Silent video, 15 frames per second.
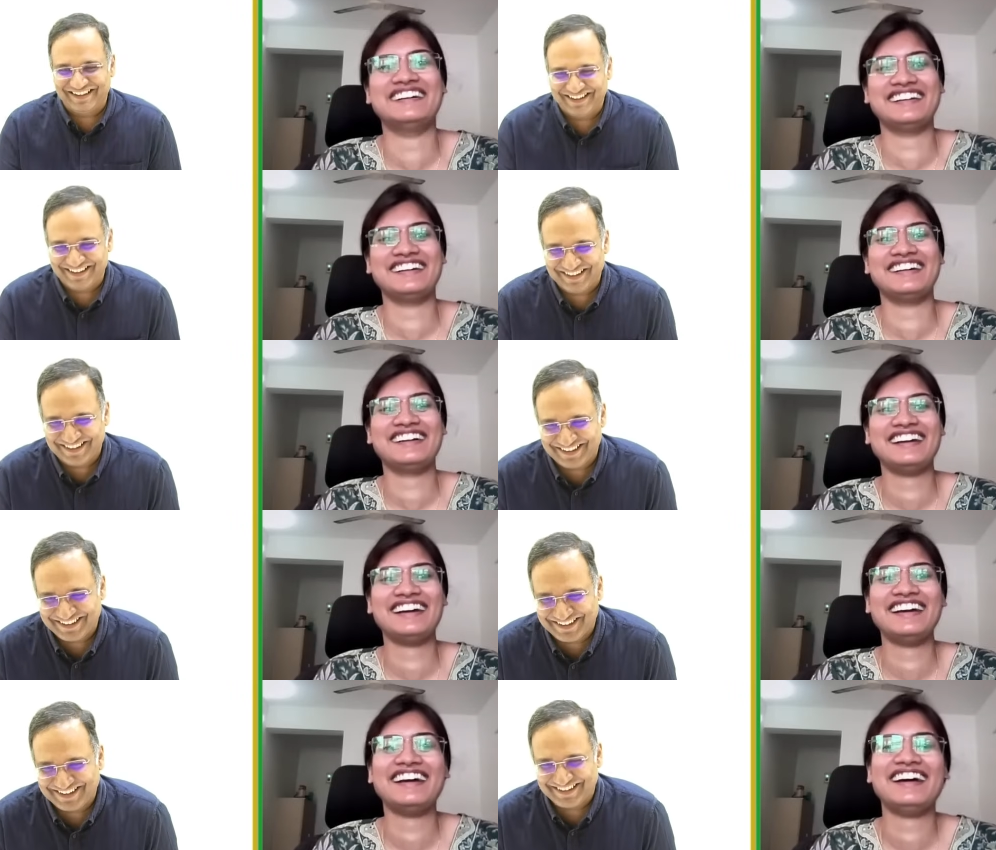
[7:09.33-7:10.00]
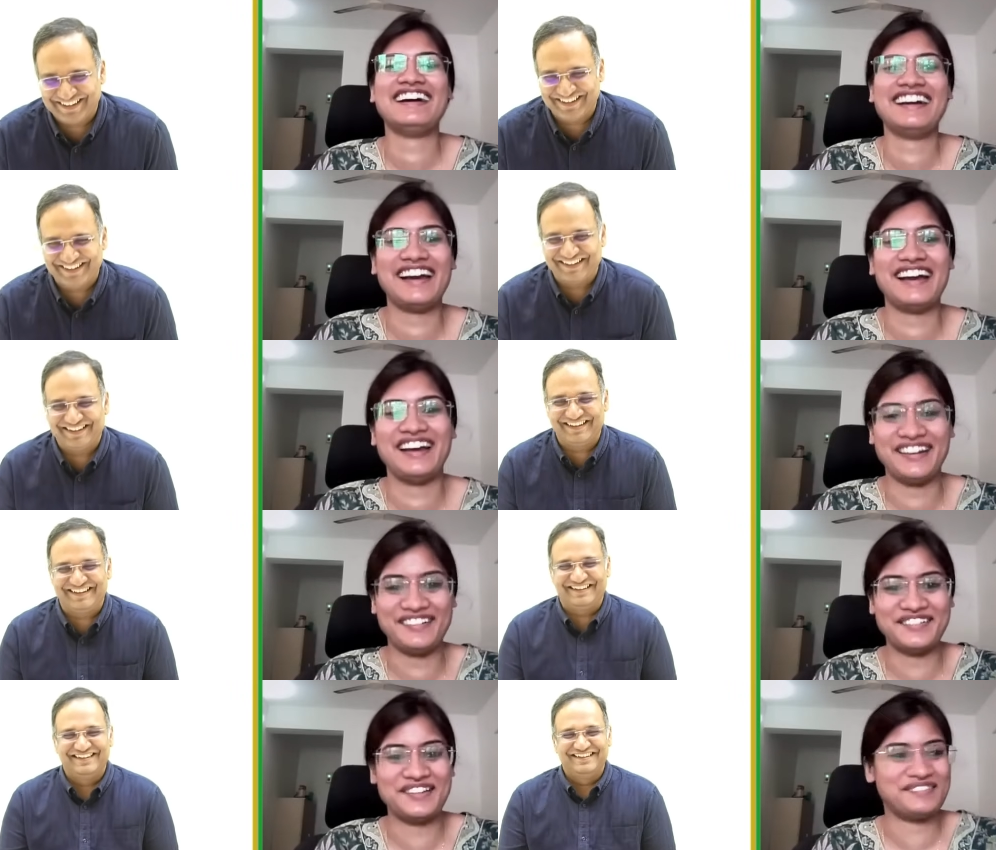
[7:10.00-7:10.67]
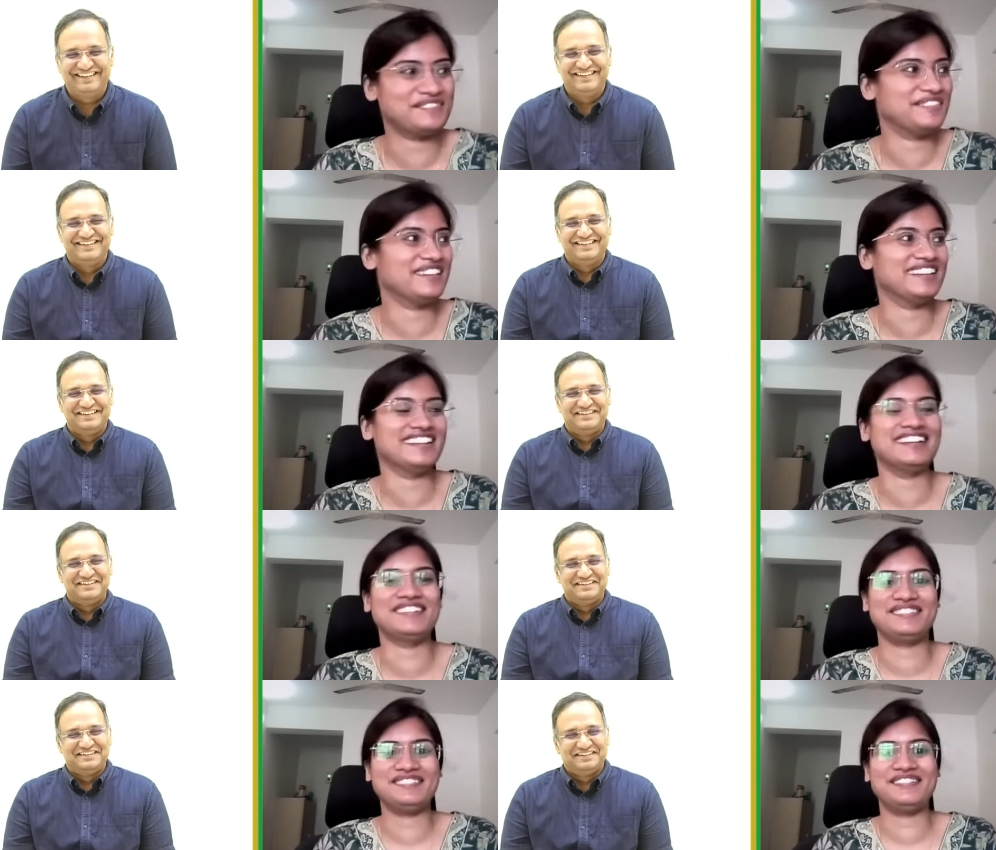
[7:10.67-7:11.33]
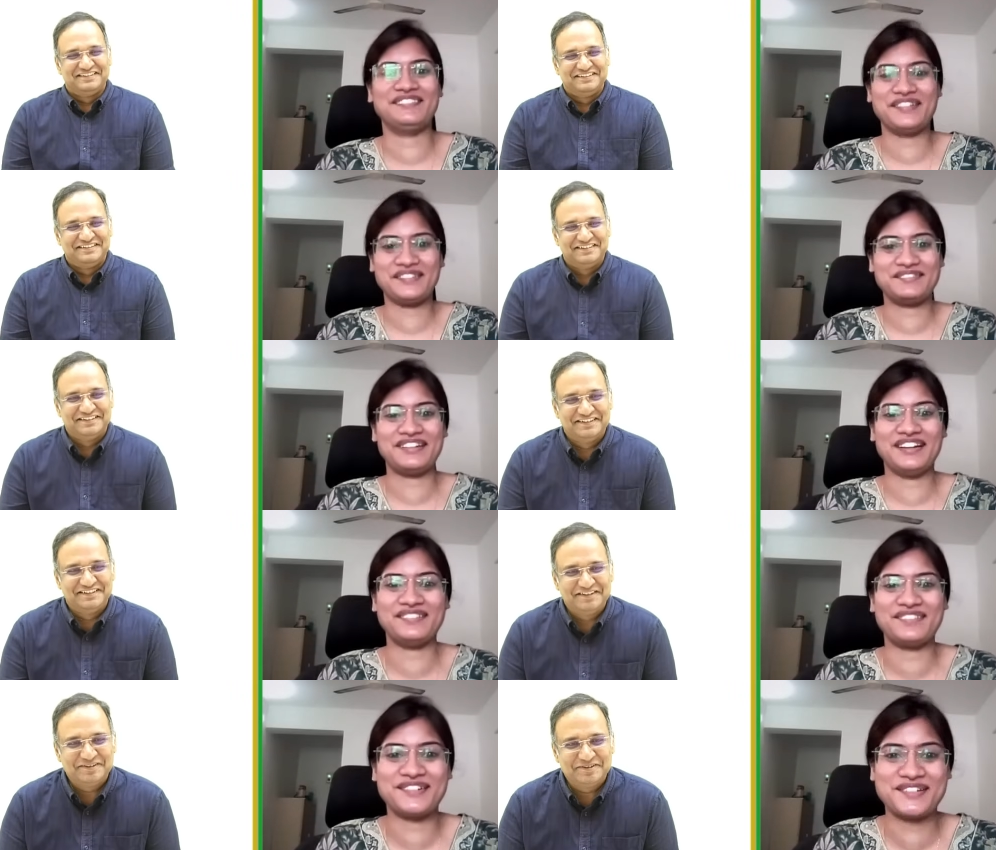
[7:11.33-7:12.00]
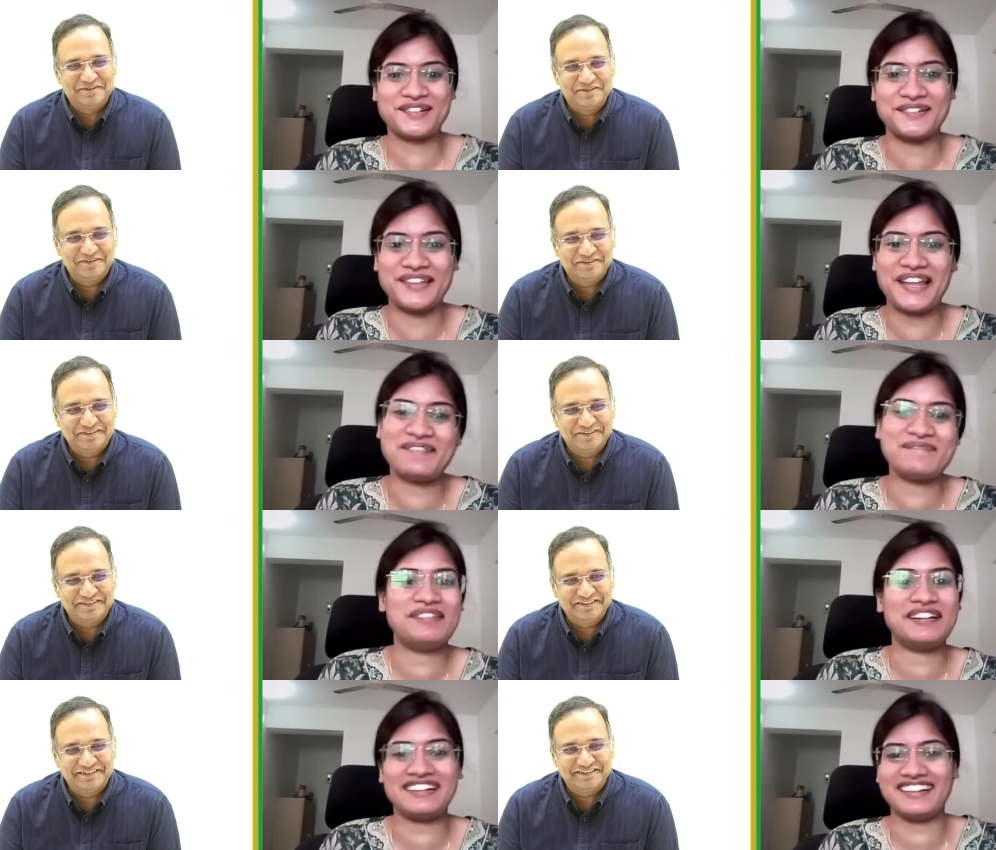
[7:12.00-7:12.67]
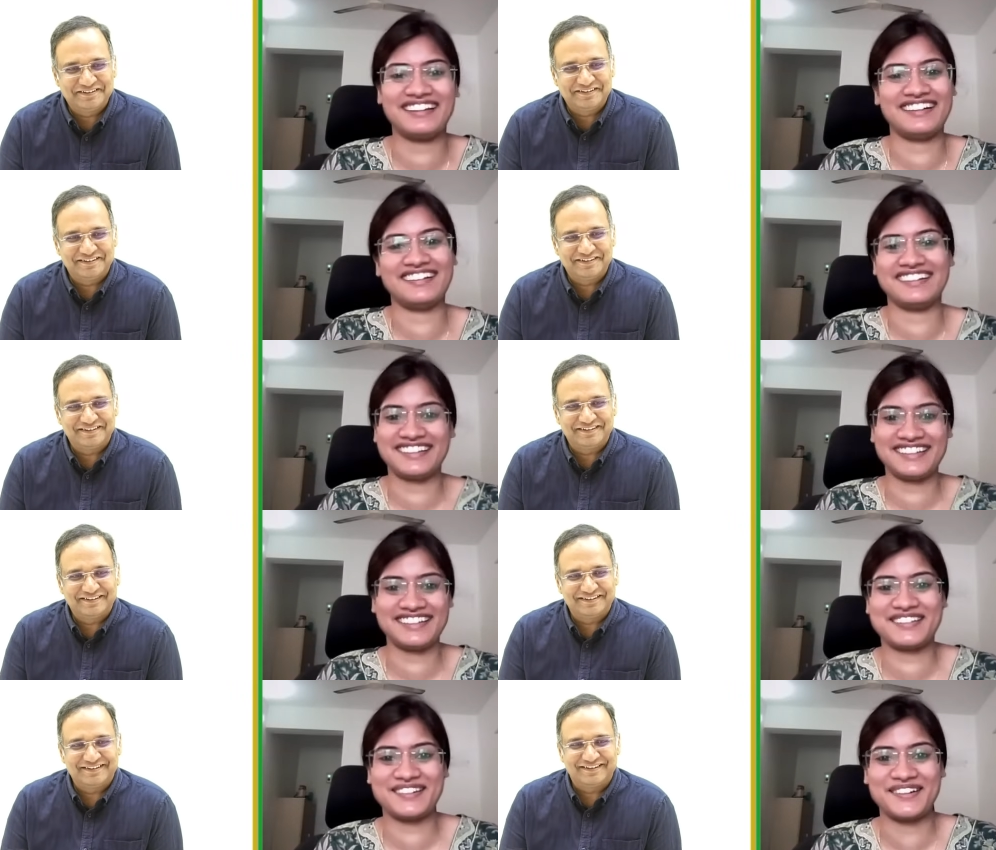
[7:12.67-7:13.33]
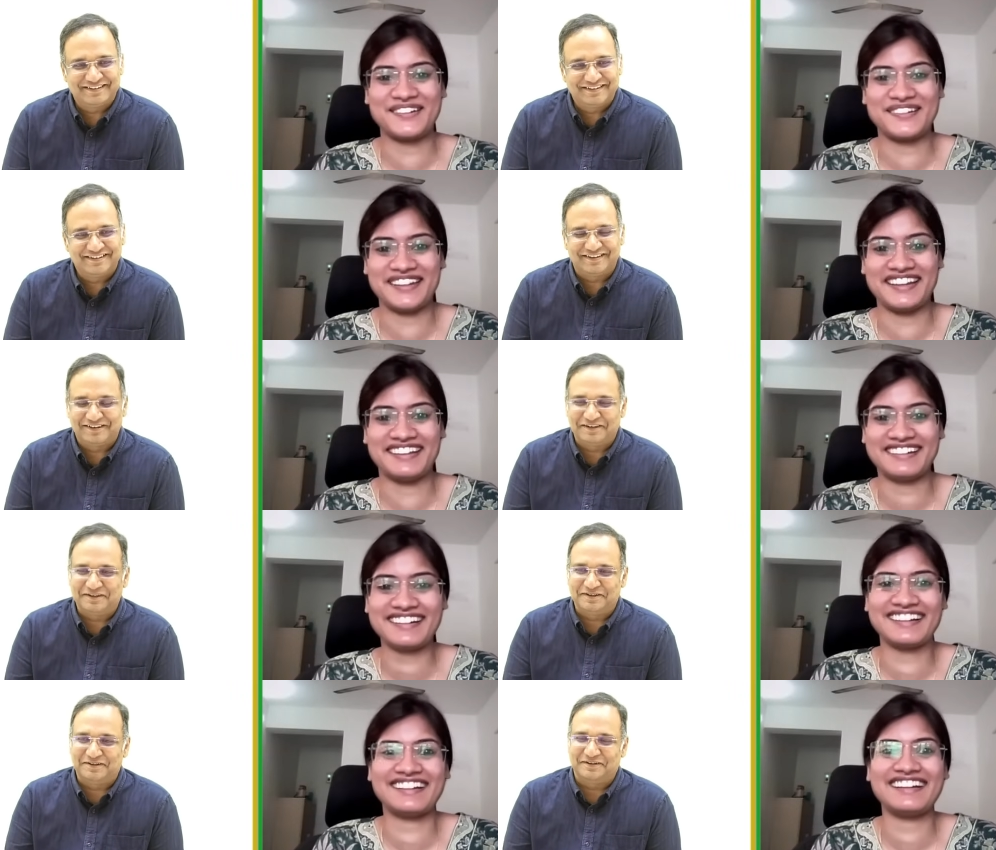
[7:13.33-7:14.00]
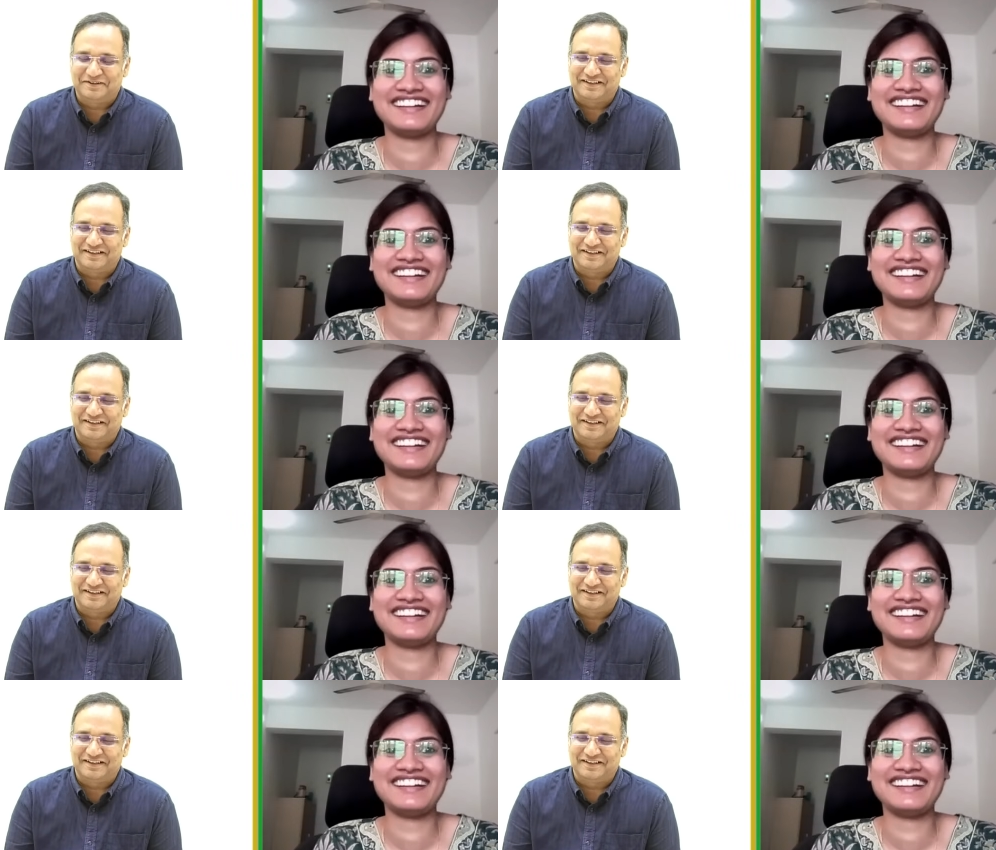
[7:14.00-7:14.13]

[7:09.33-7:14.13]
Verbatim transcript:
Speaker 1: I would have loved to show that, but no, it's not here. Okay.